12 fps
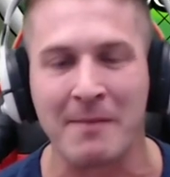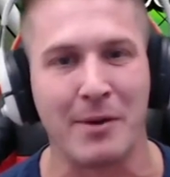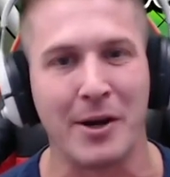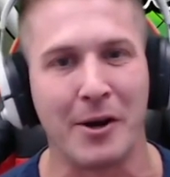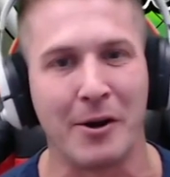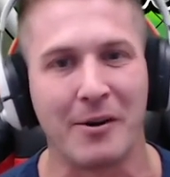
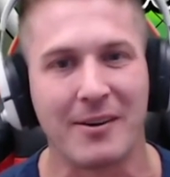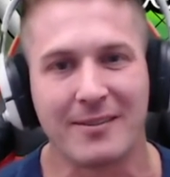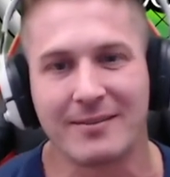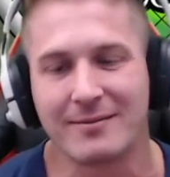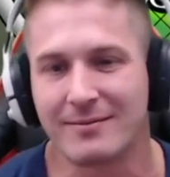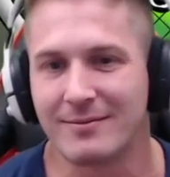Boo,
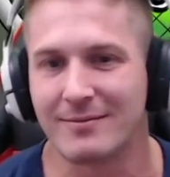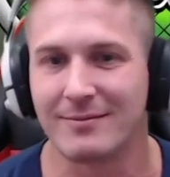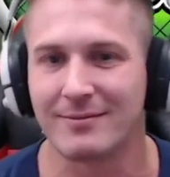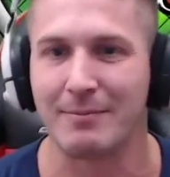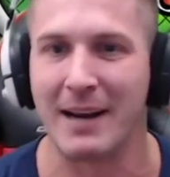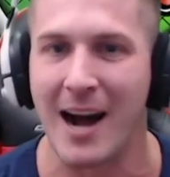
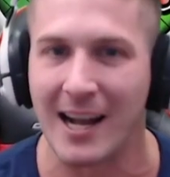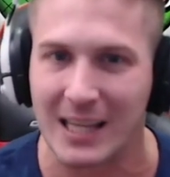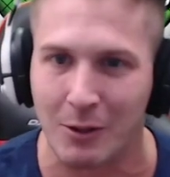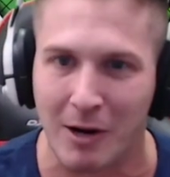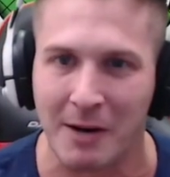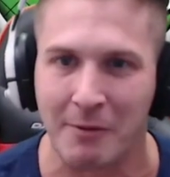but not
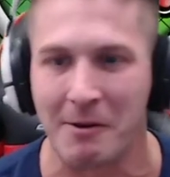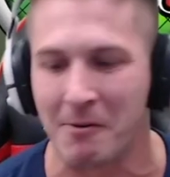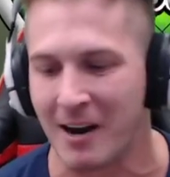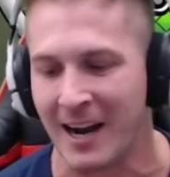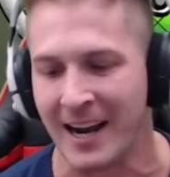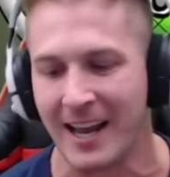the one we
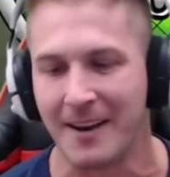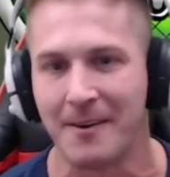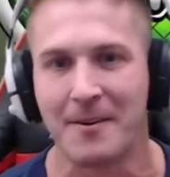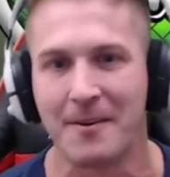wanted.